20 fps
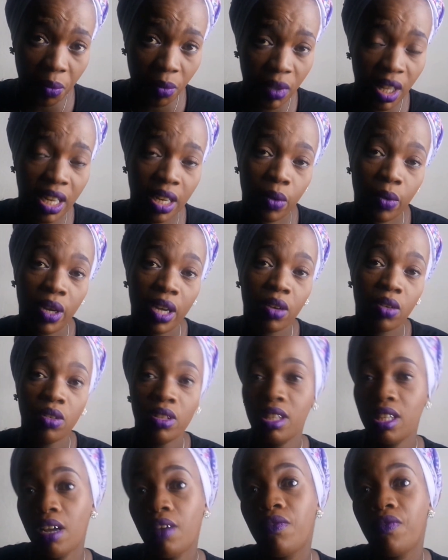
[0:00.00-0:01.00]
Anyway,
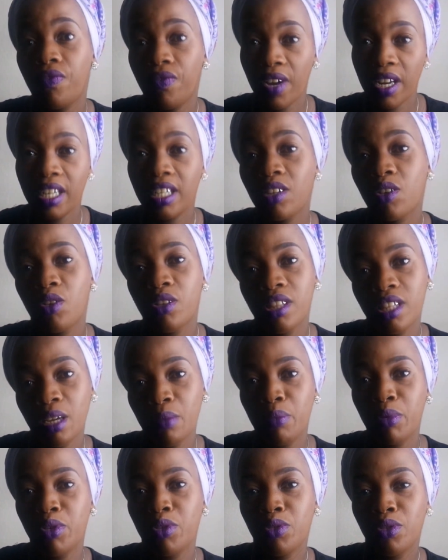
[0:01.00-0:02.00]
I finally got the
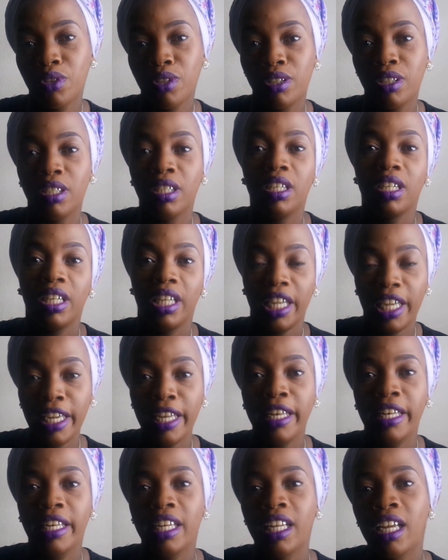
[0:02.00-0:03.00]
epidural
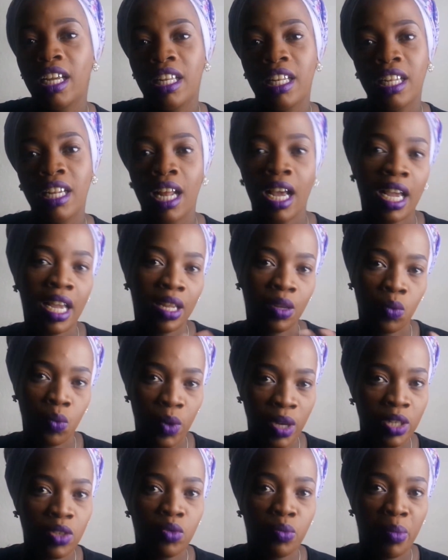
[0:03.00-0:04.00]
in, and then I
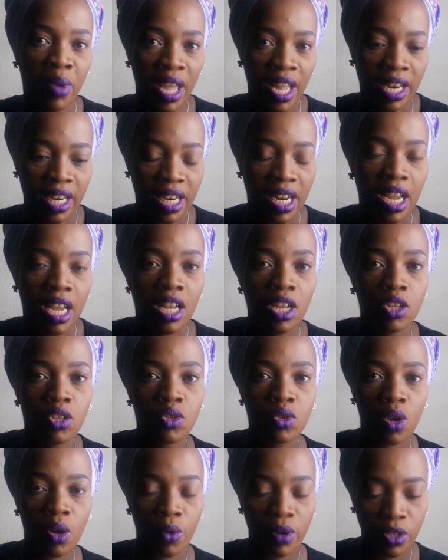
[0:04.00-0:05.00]
went to bed.
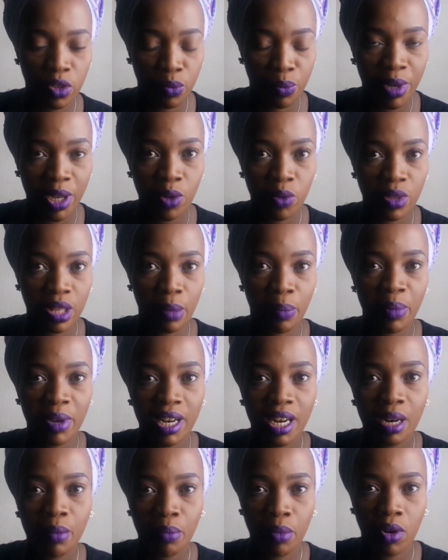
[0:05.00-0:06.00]
So I went to bed with the
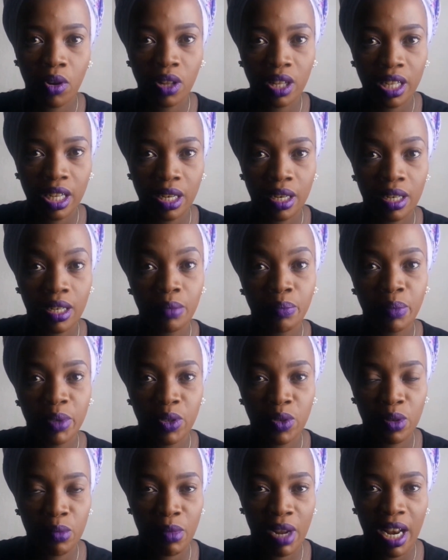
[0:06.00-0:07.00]
peanut ball in
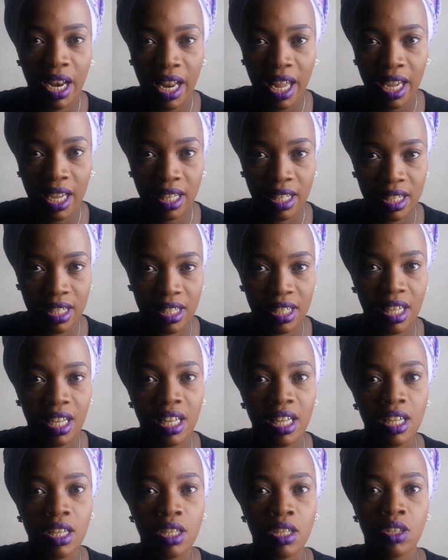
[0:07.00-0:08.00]
between my legs.
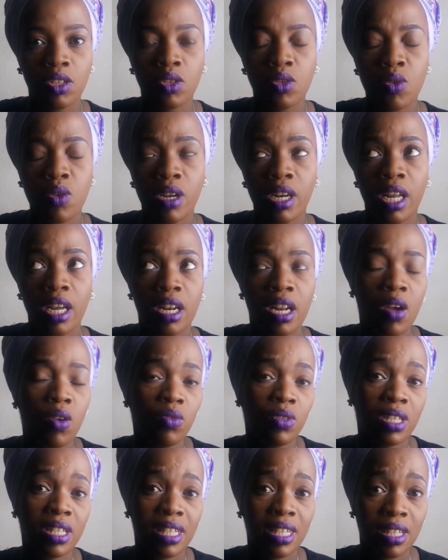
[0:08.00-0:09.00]
So at around
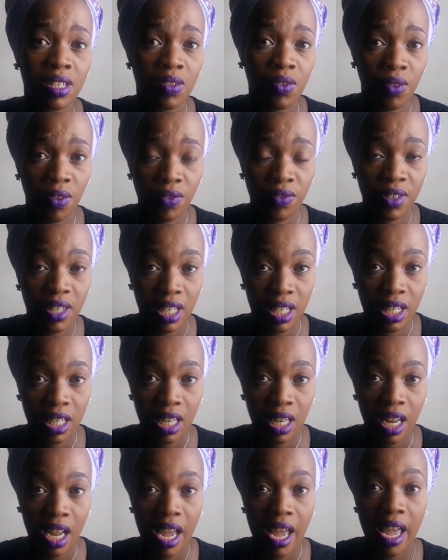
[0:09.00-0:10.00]
6:15
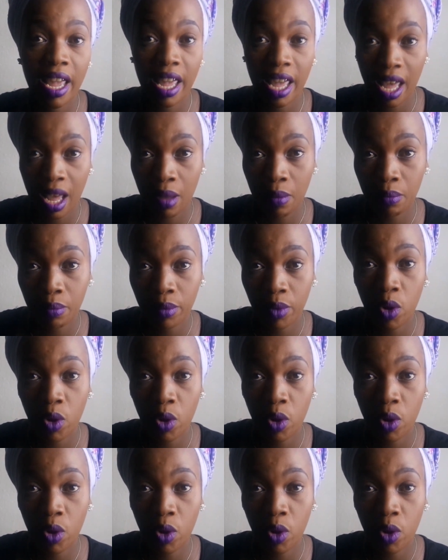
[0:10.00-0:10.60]
a.m.